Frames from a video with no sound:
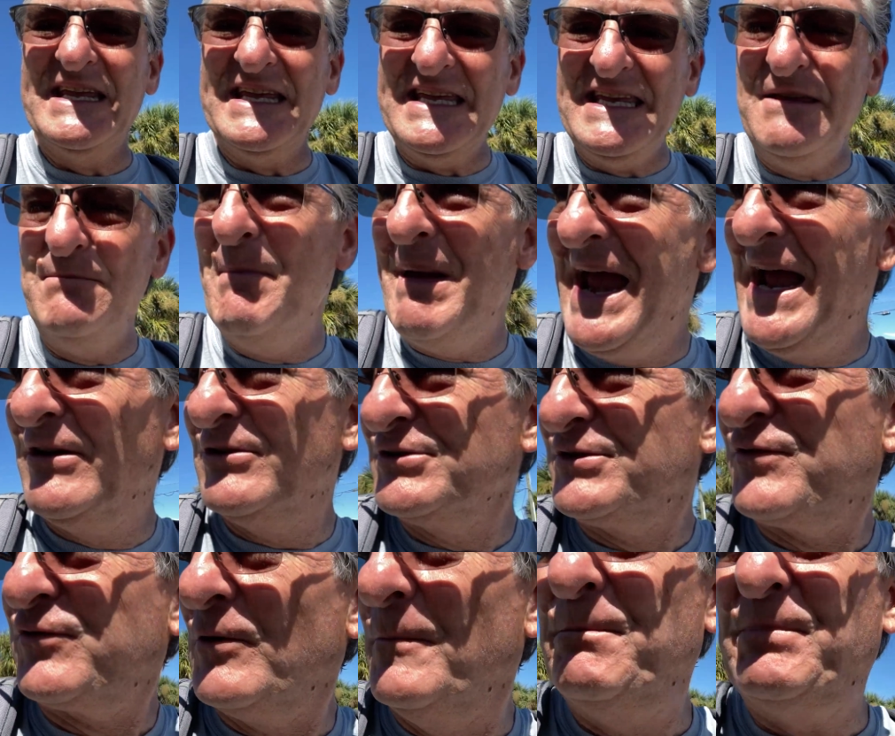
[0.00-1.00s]

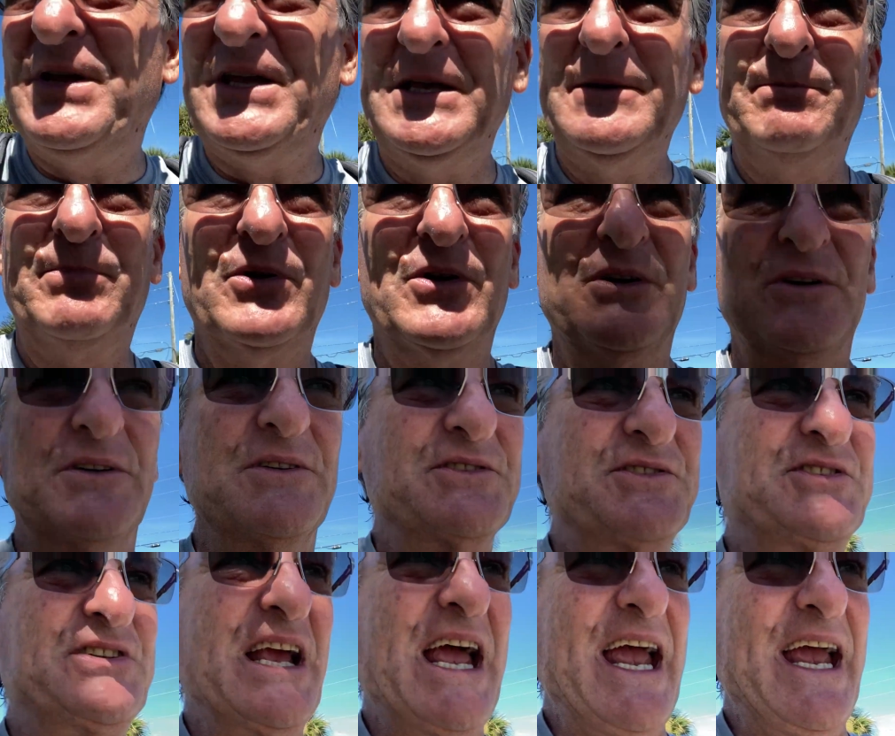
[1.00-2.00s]
emails from people
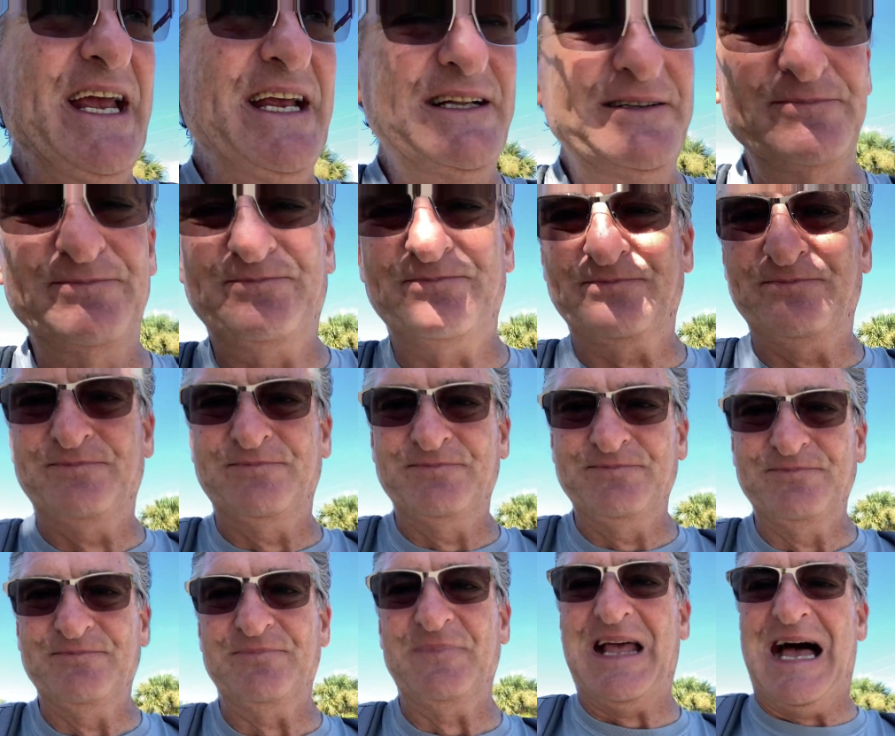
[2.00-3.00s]
saying
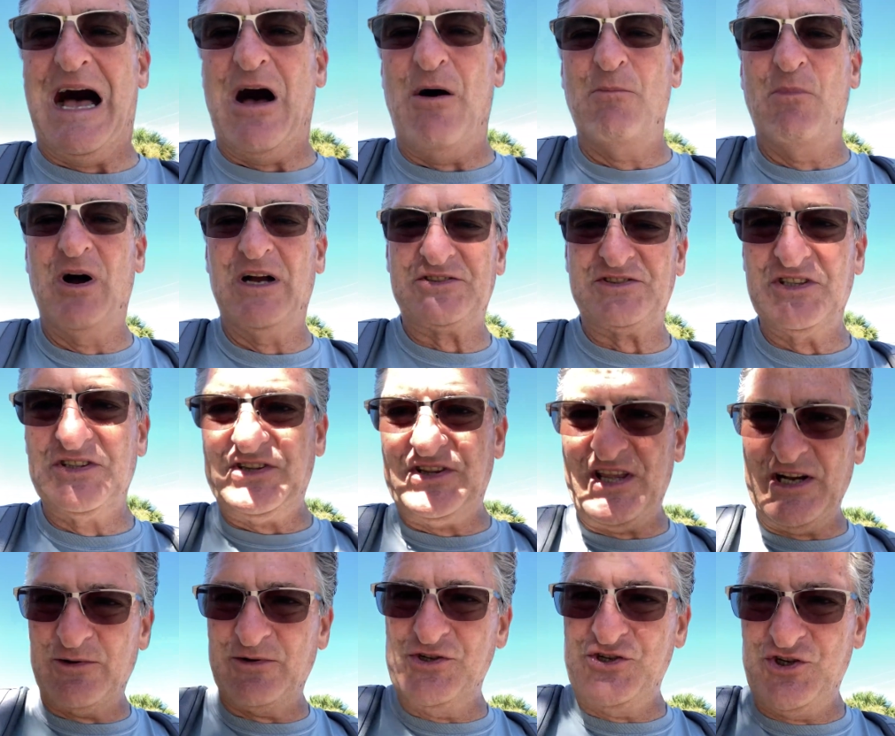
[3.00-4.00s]
how much
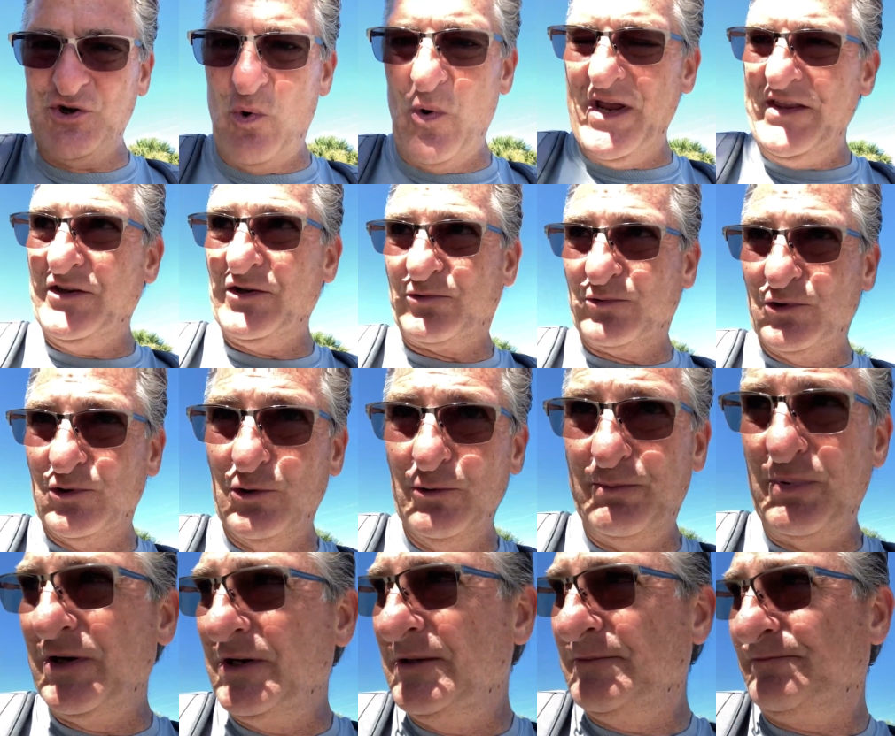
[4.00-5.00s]
they're enjoying the
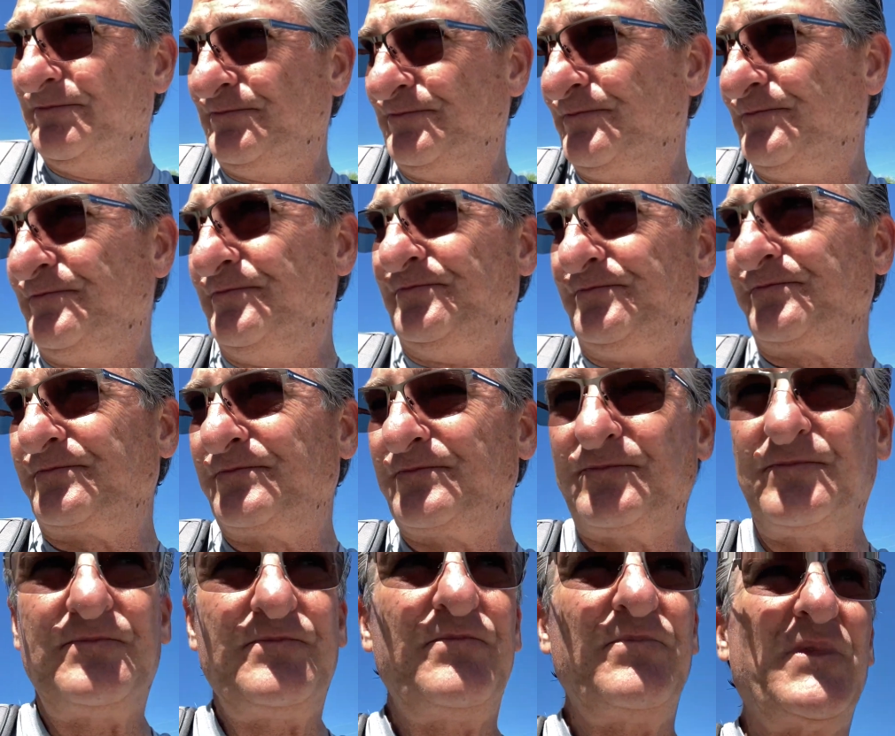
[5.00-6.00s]
group.
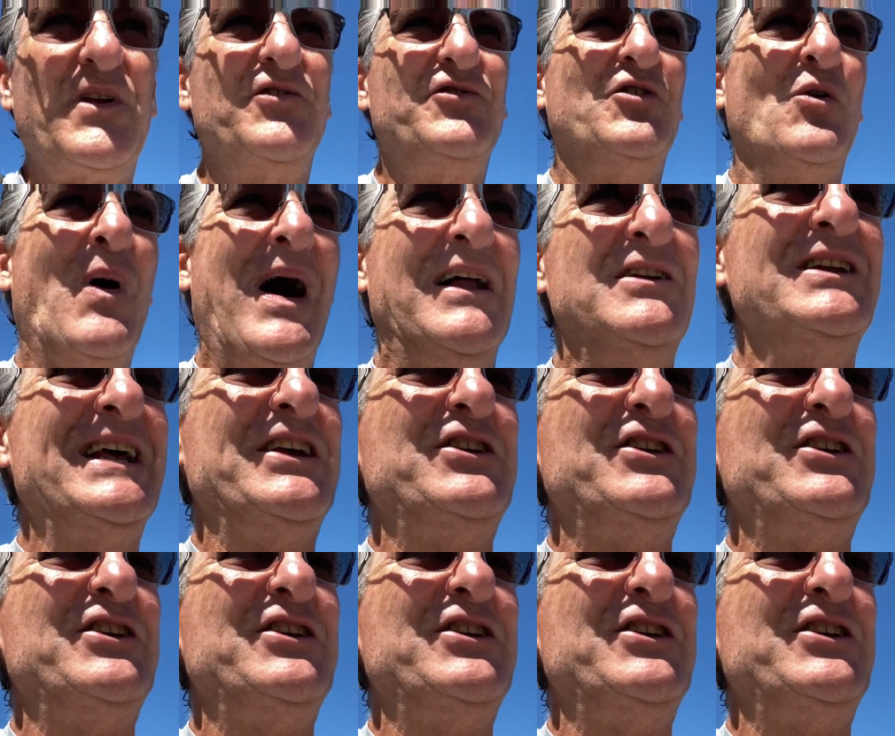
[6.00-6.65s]
So I'll